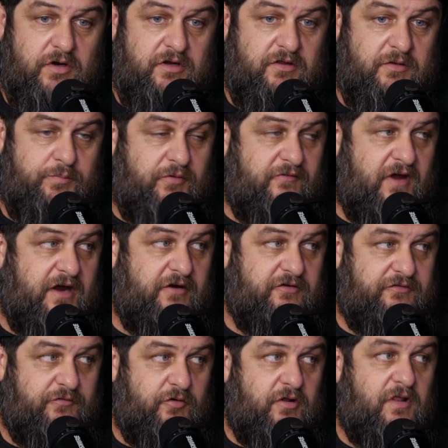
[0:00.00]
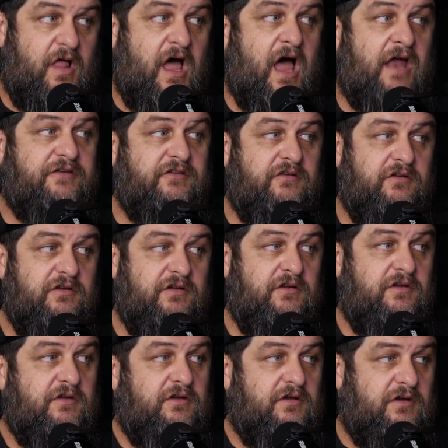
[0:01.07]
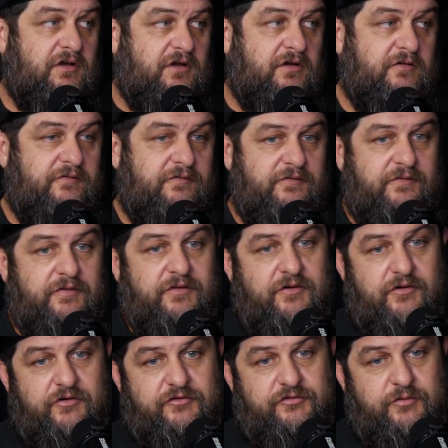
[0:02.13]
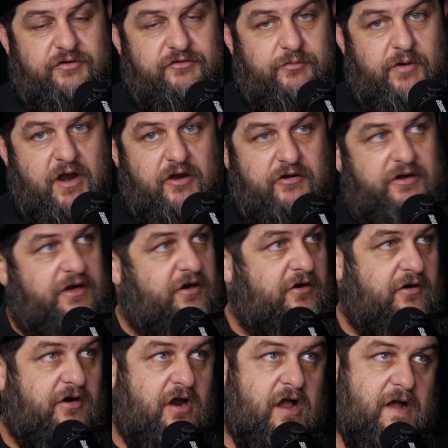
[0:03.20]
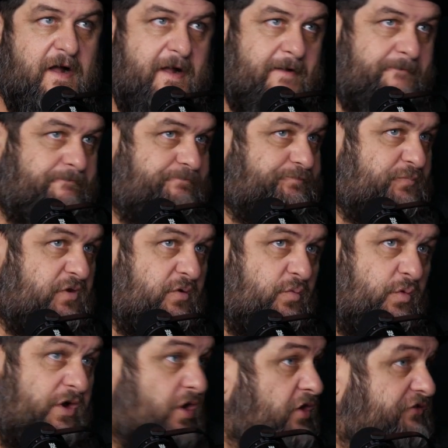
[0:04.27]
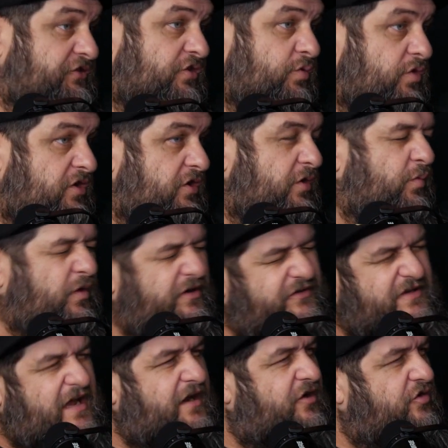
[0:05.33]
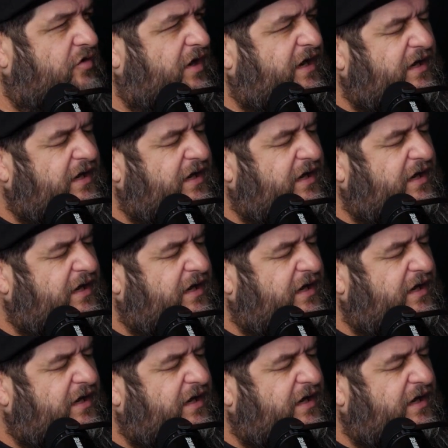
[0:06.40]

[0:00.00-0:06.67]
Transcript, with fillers: of the providers for a lot of the nurseries around here. Uh, we also will go. What is that green?